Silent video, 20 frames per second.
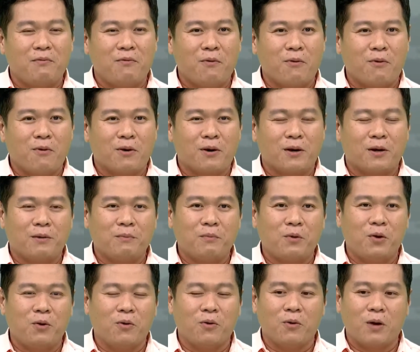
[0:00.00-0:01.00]
for,
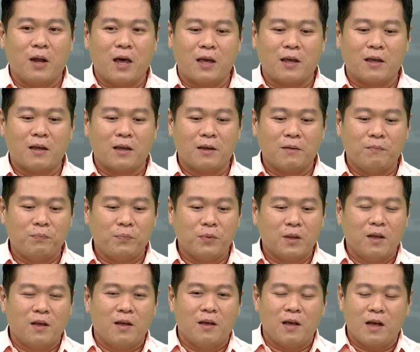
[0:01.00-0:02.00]
you know, like
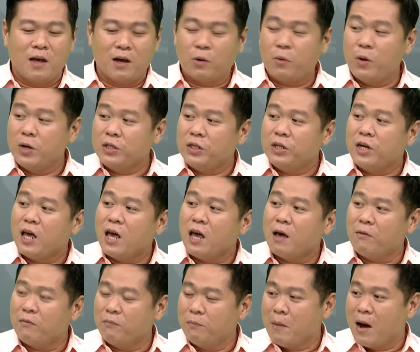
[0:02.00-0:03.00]
a
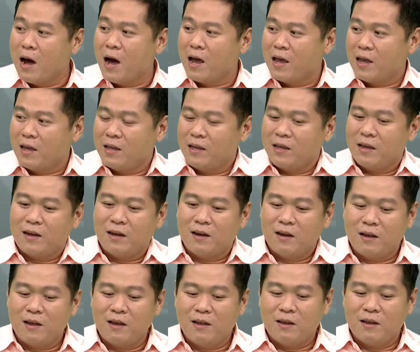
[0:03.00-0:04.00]
questionnaire by
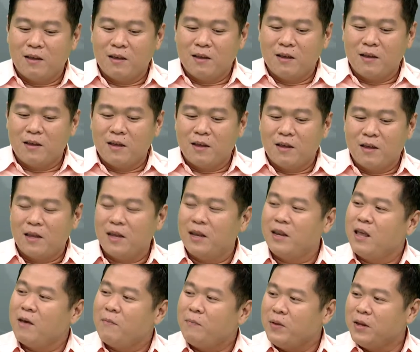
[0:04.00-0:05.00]

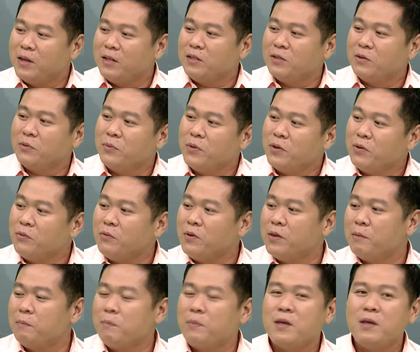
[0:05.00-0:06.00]
in-depth interview
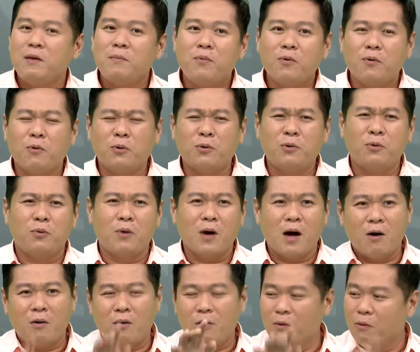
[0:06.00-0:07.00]
with people
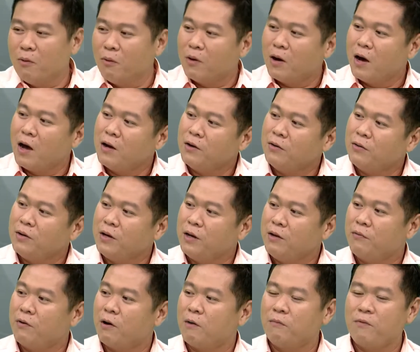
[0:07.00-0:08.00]
throughout a whole
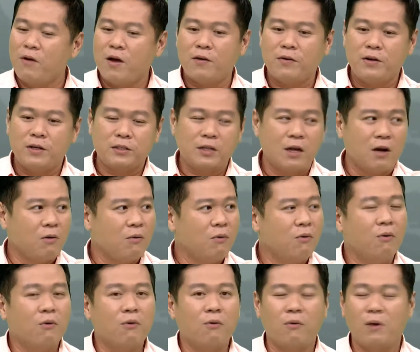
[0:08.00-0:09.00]
country from various
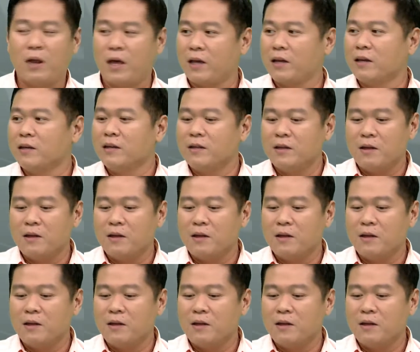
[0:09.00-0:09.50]
households, like